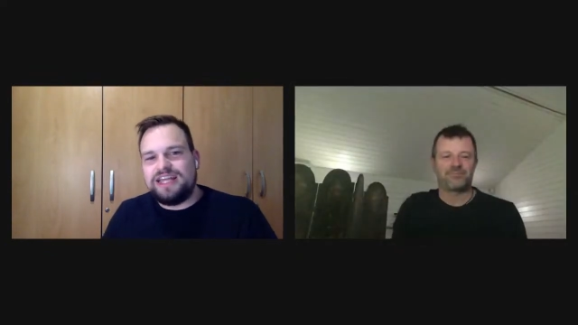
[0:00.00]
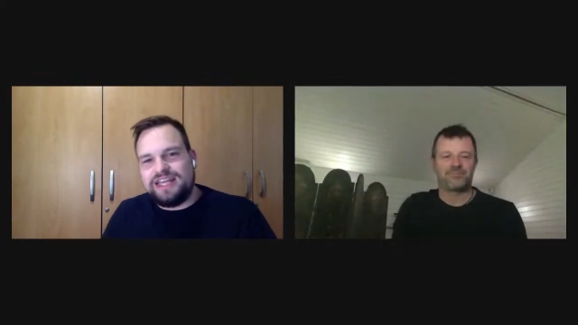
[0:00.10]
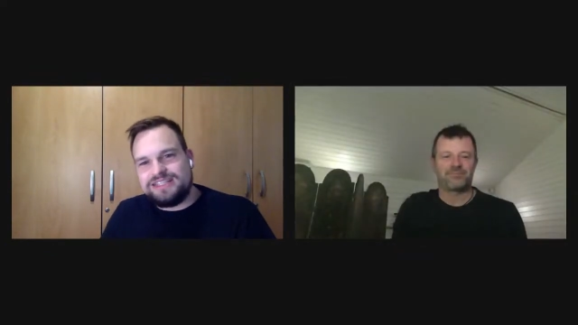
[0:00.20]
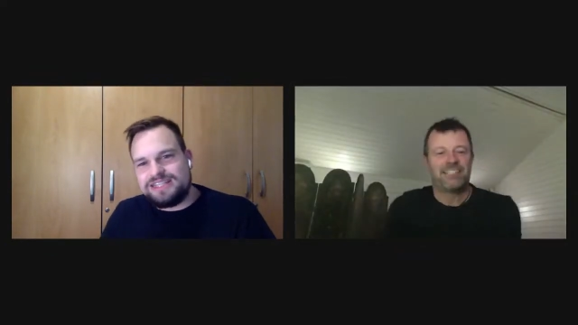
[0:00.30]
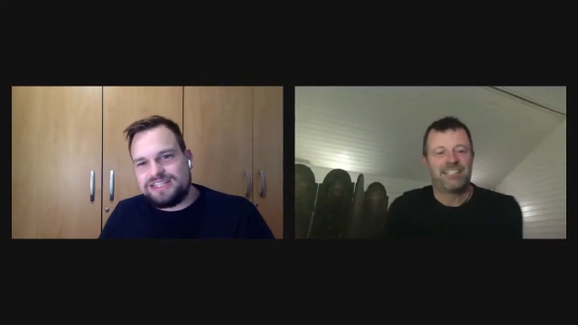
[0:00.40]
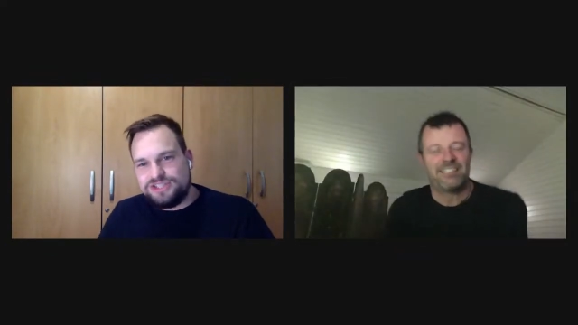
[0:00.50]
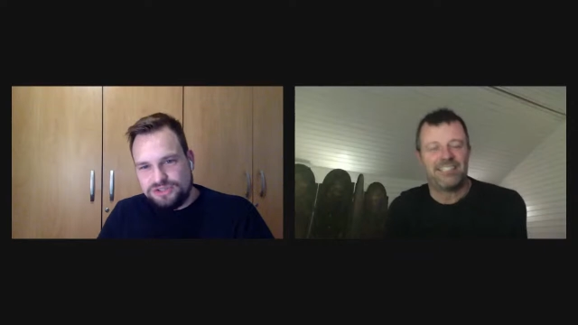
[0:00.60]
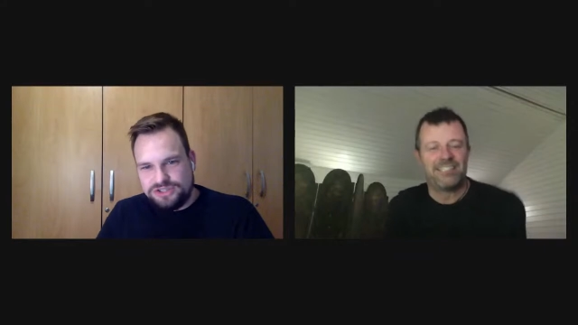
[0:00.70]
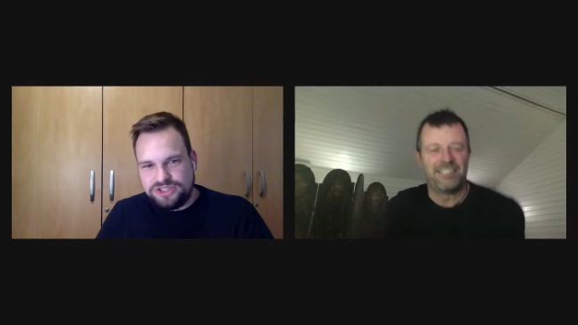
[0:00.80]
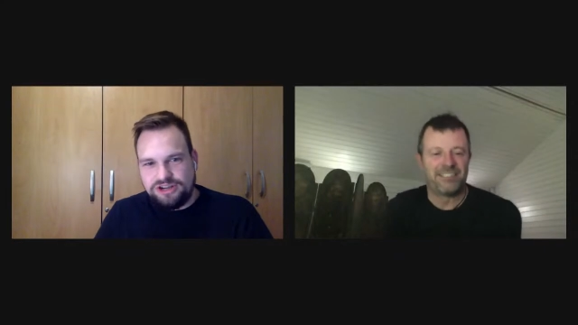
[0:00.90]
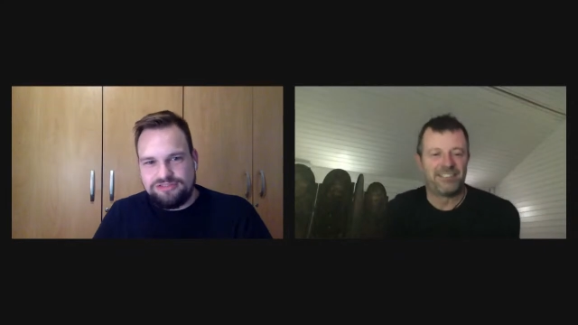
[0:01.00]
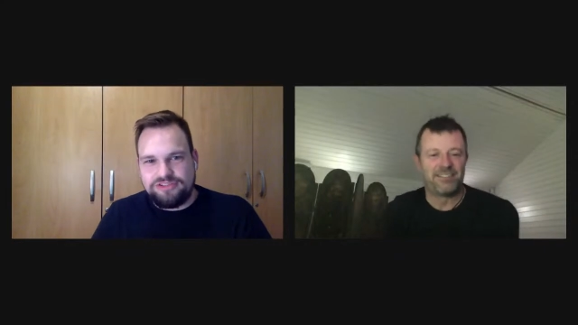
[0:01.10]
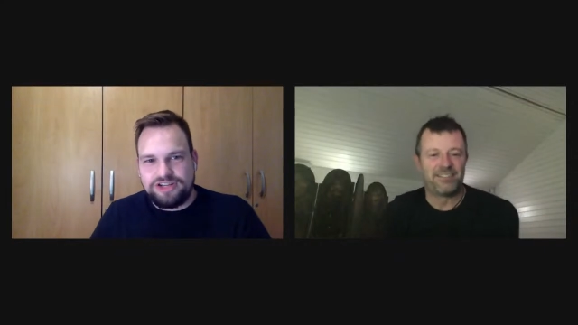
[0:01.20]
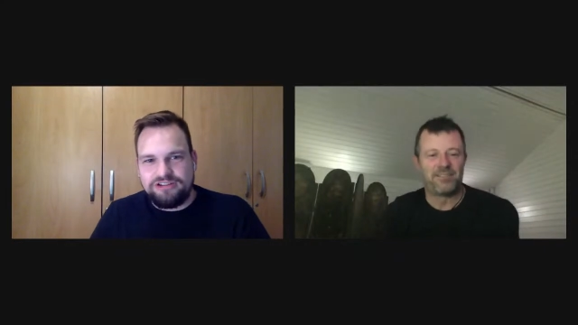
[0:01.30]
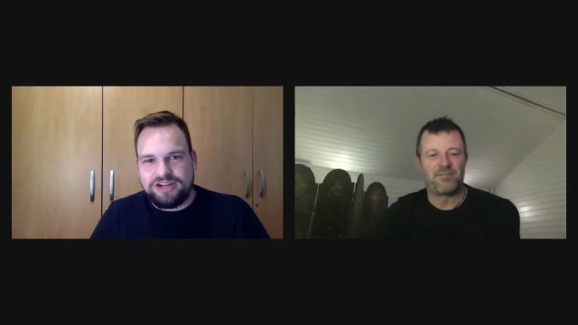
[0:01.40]
Speaker 1: is this your shot
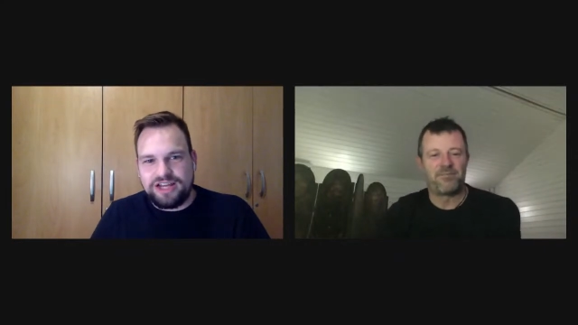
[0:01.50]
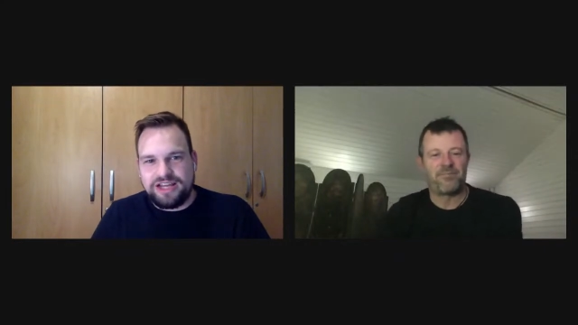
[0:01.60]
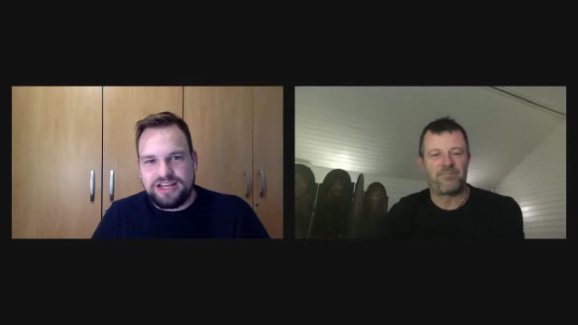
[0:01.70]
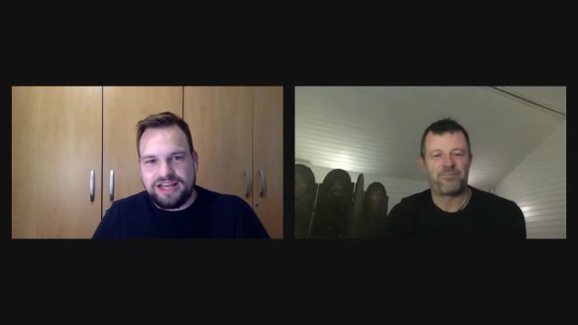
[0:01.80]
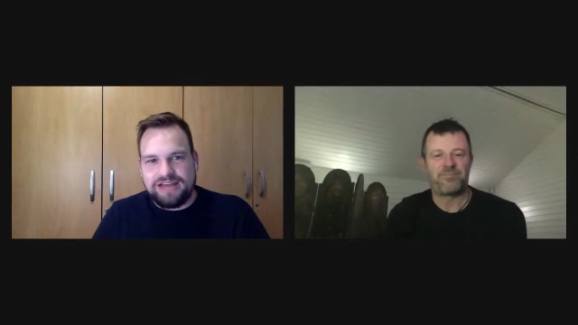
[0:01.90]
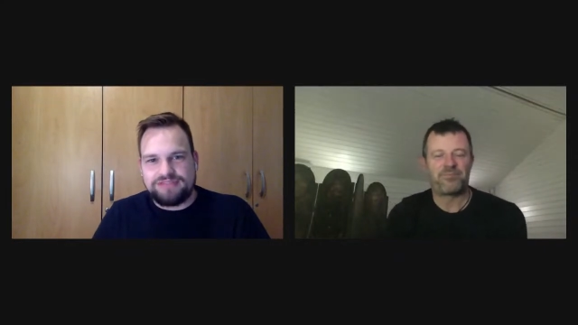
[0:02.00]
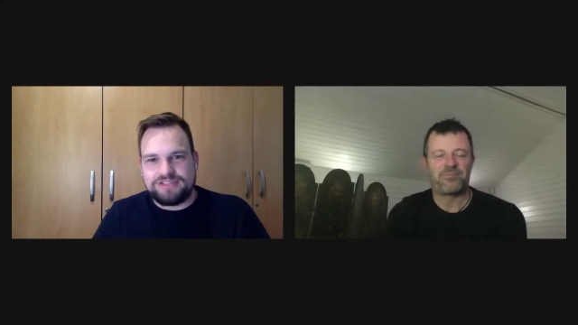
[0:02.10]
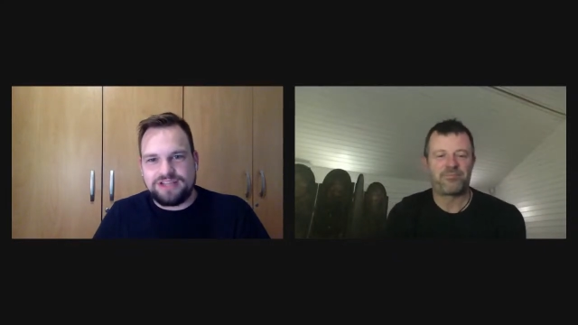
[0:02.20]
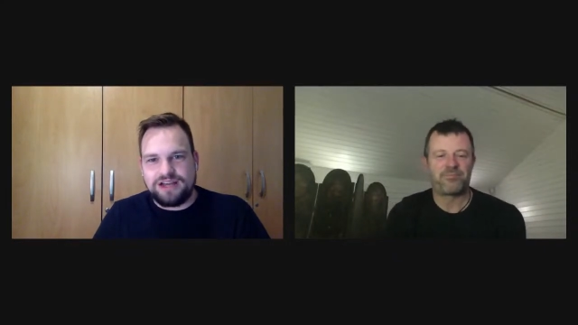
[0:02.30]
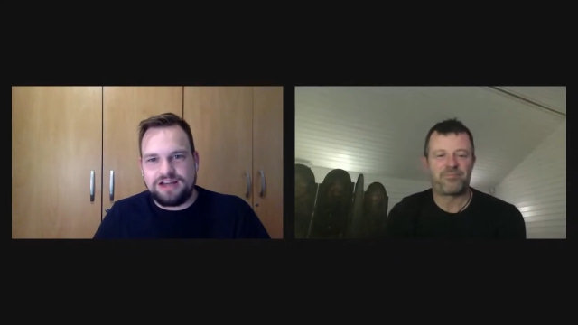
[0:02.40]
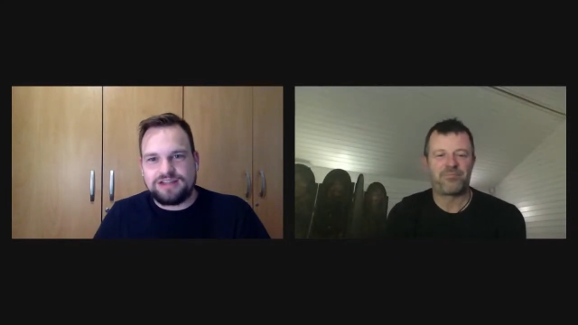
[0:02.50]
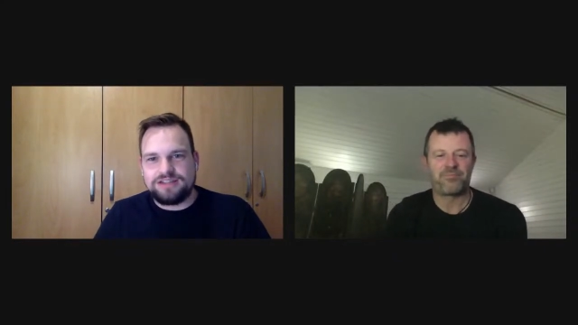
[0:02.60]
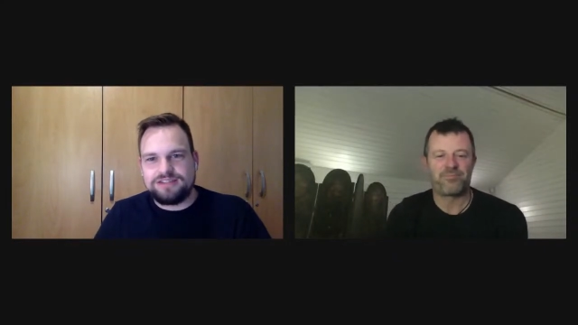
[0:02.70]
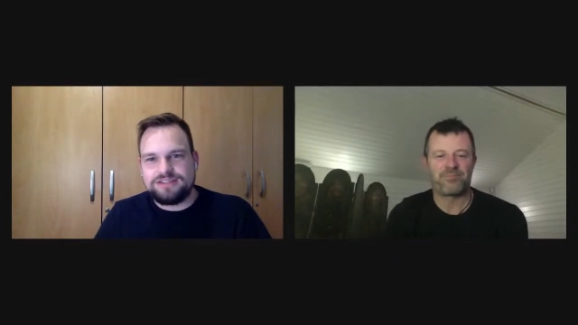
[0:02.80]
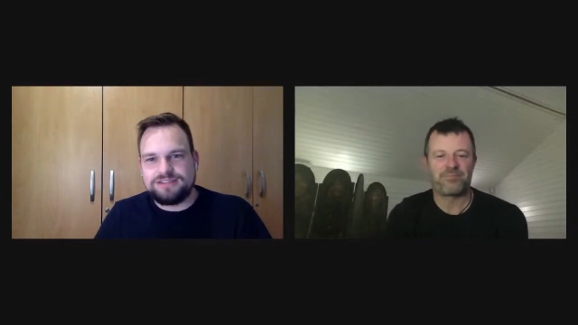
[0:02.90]
for uh, After Dark?
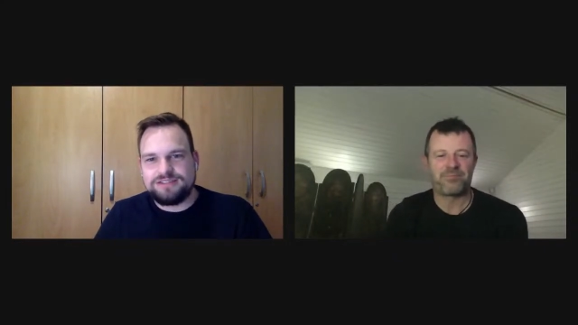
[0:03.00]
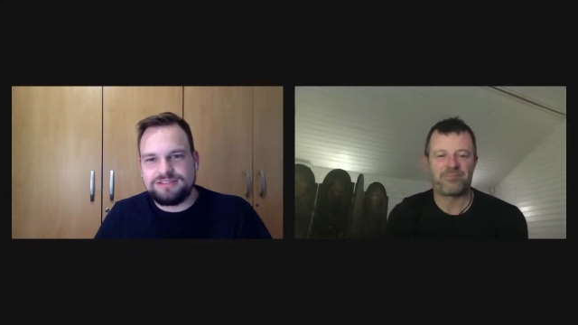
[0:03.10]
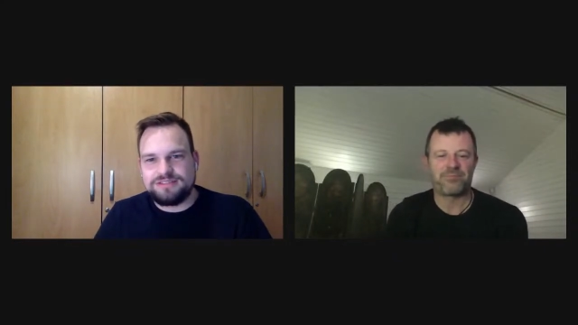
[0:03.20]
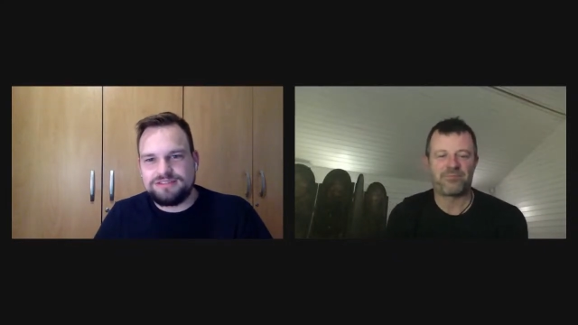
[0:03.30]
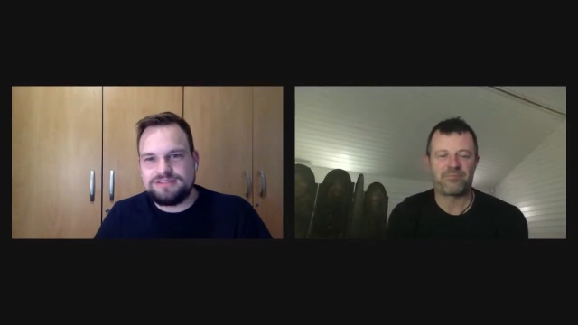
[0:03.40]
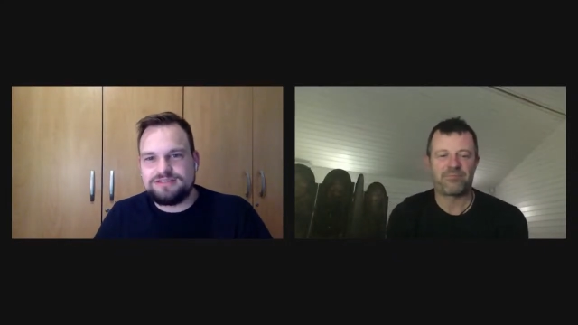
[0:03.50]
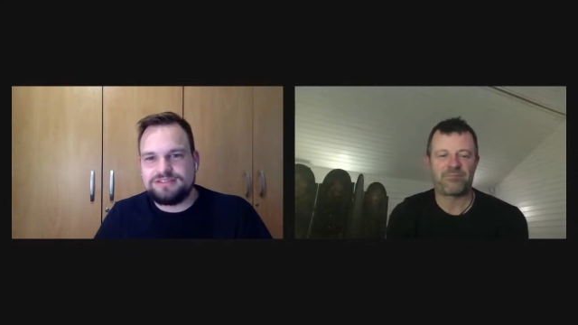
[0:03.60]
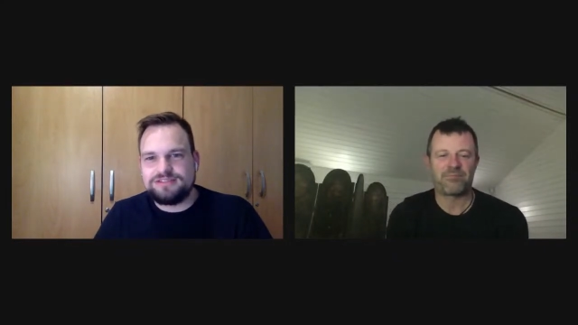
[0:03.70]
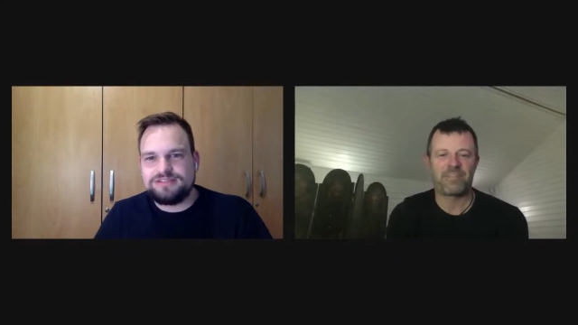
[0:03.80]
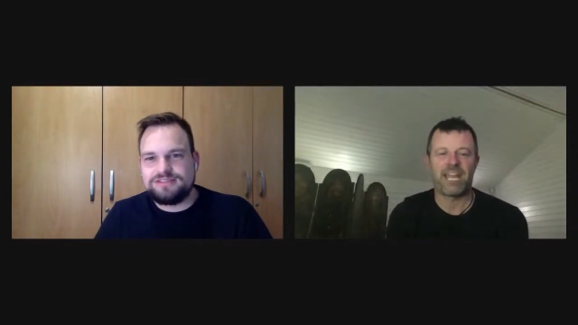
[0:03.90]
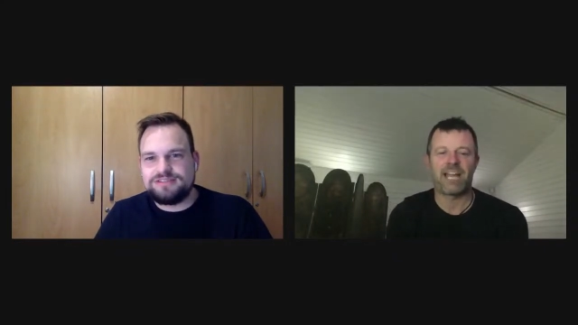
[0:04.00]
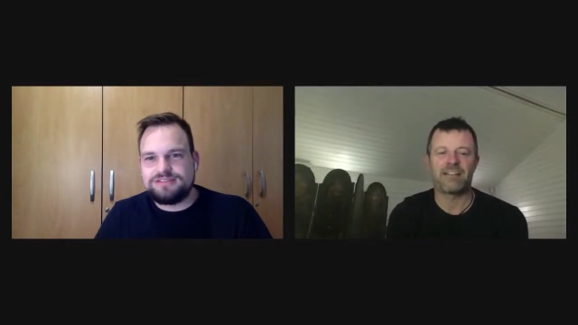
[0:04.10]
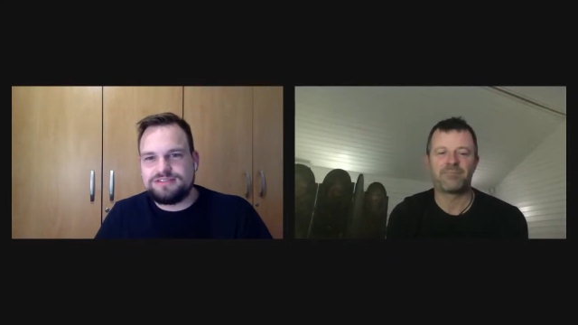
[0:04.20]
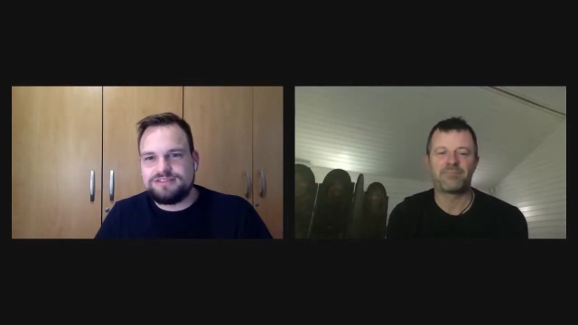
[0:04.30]
Yeah.